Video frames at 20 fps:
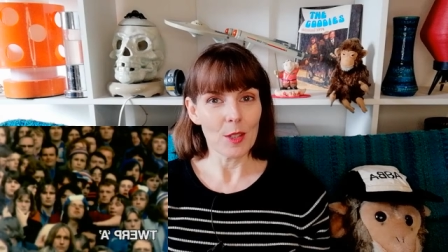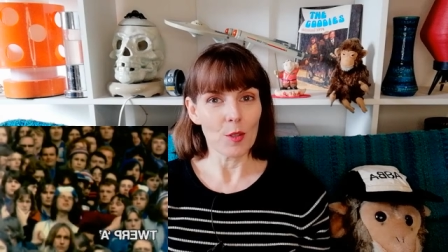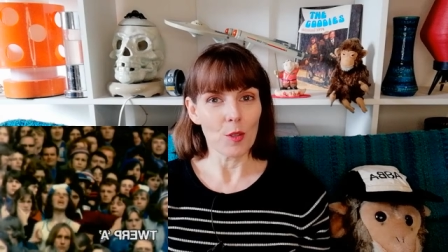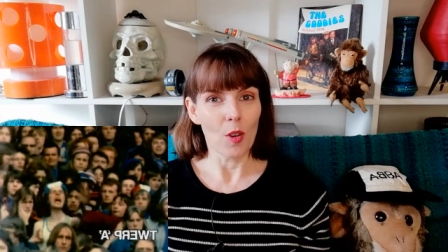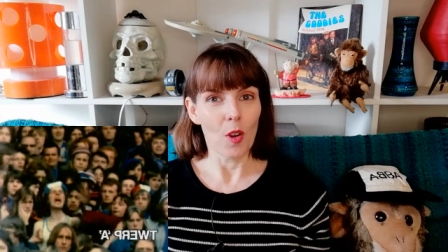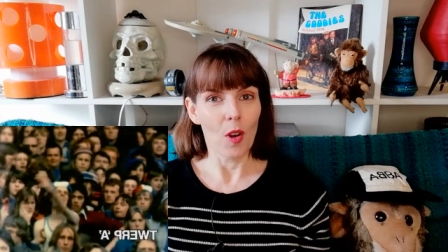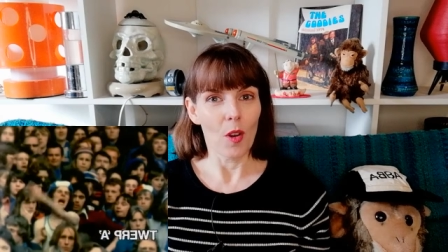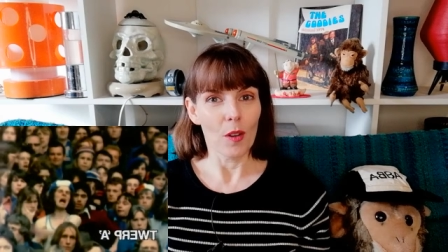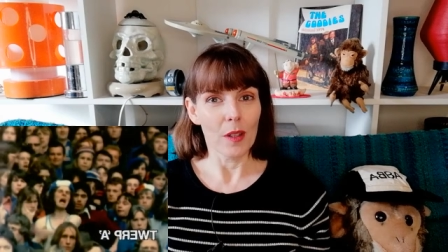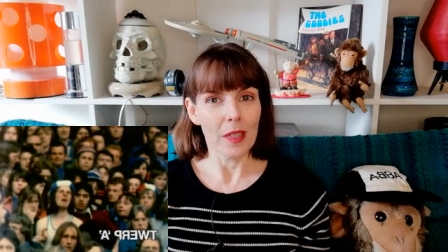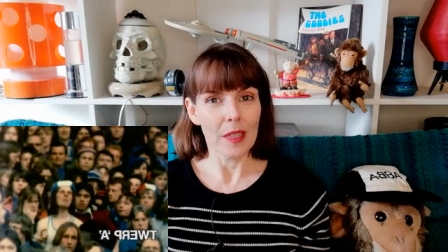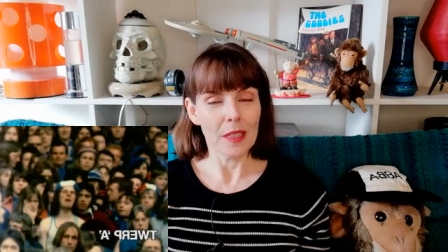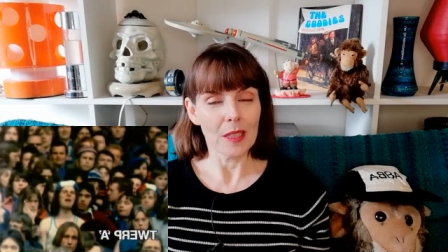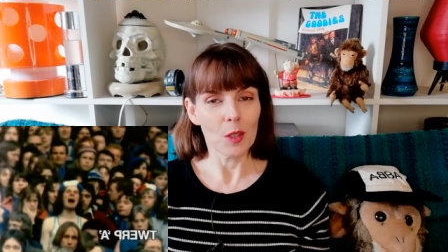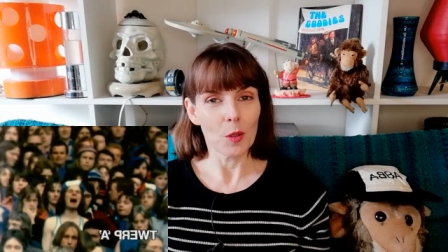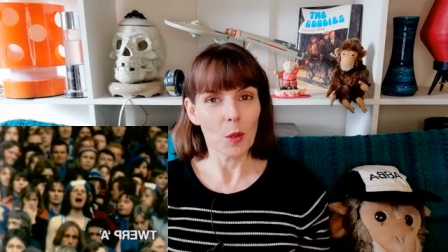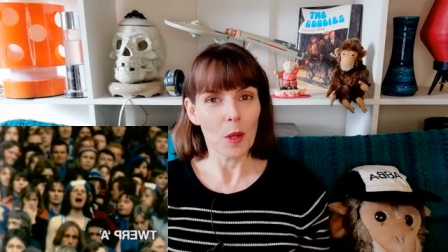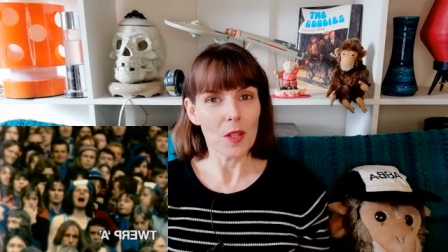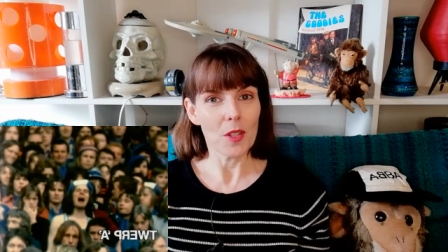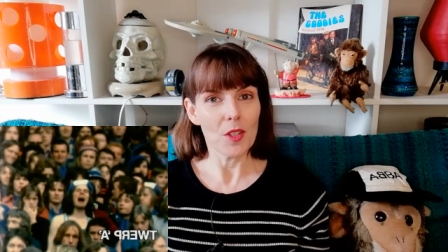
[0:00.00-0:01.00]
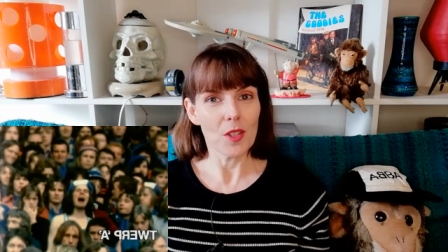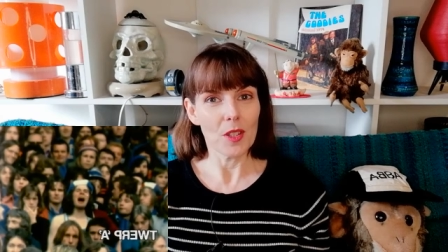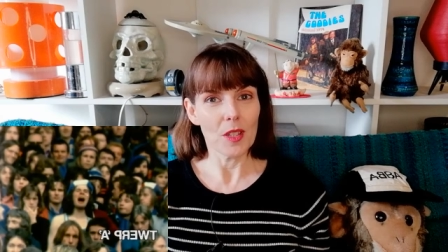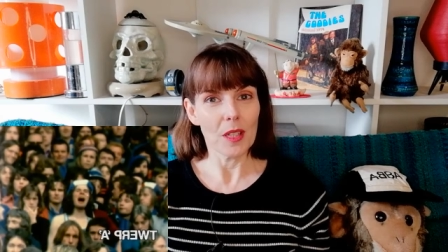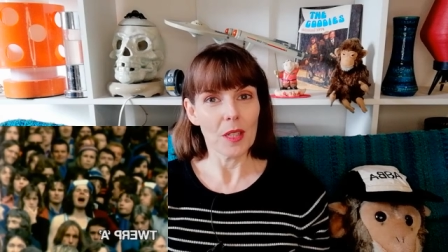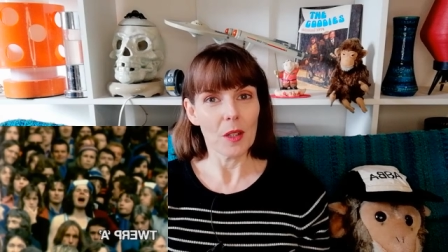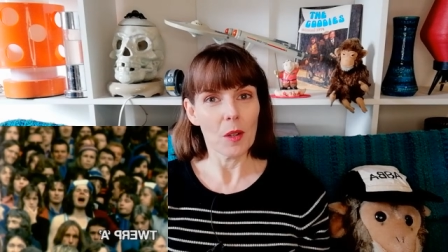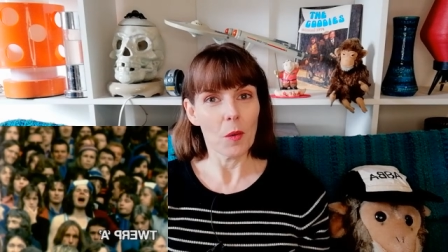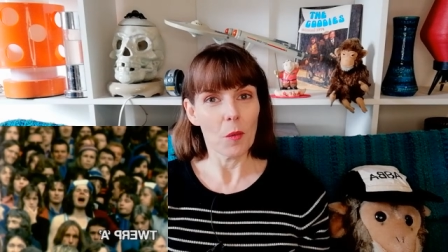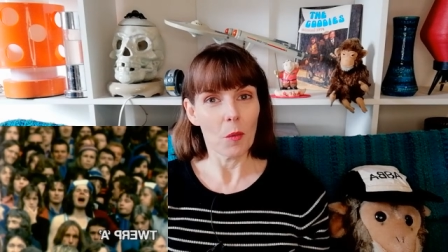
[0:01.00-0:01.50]
strong in
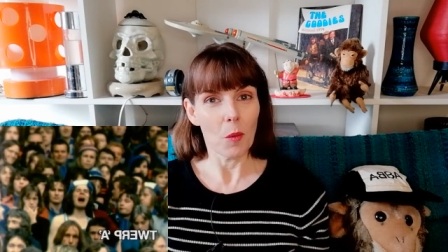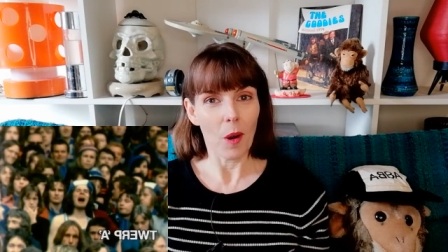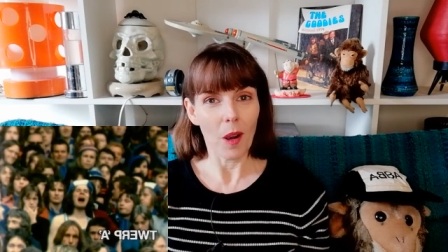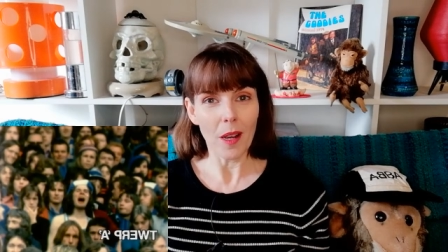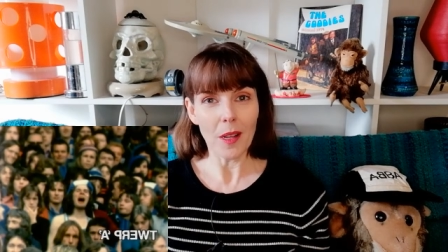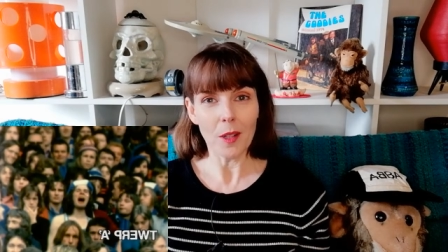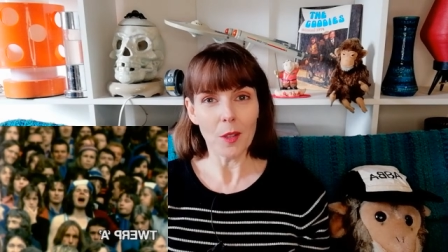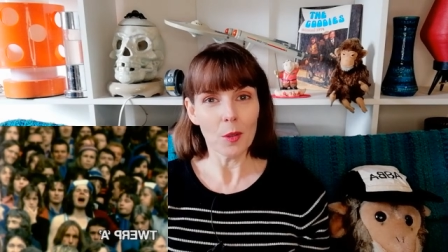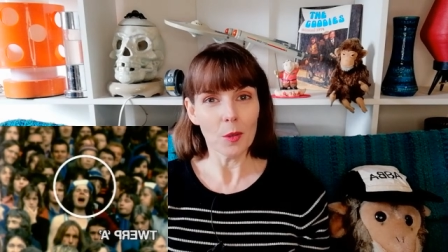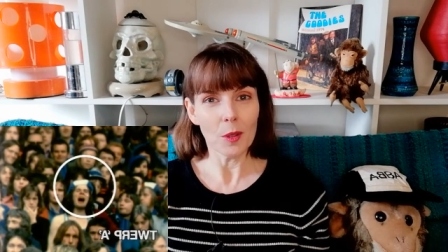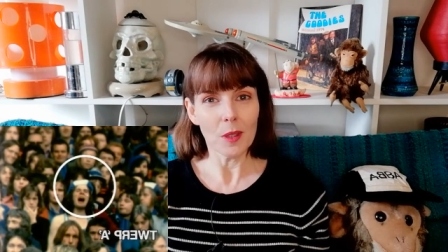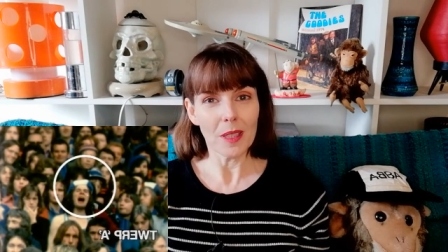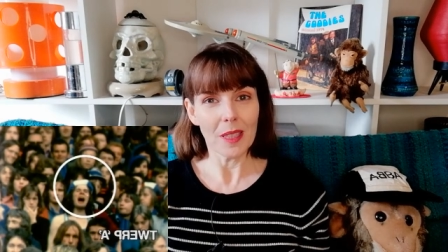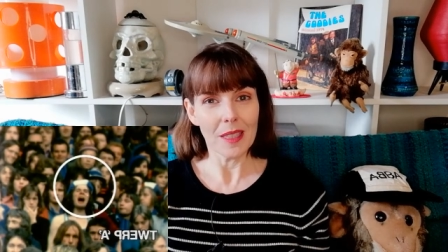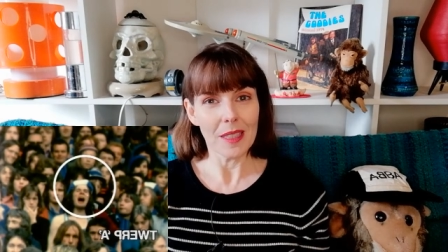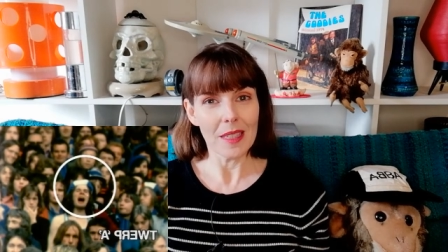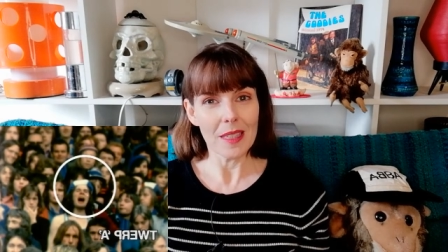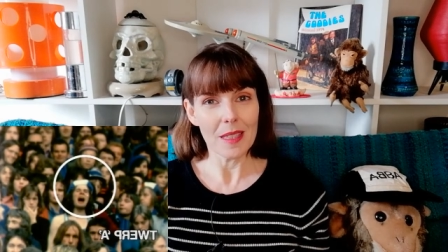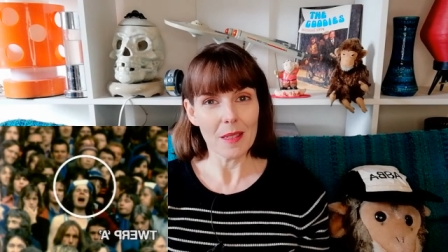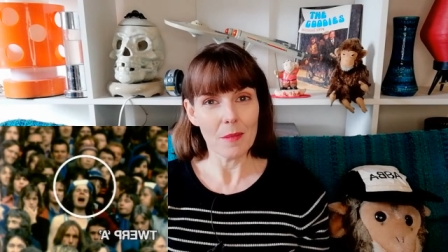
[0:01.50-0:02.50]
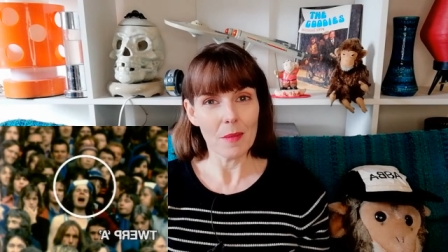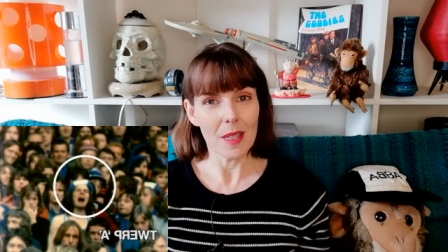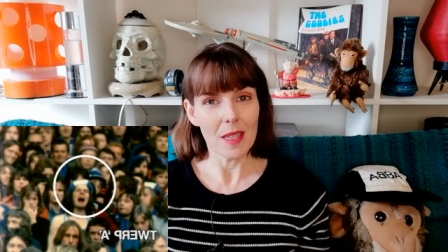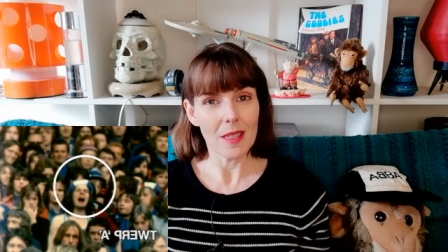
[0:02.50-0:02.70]
questioning why hooliganism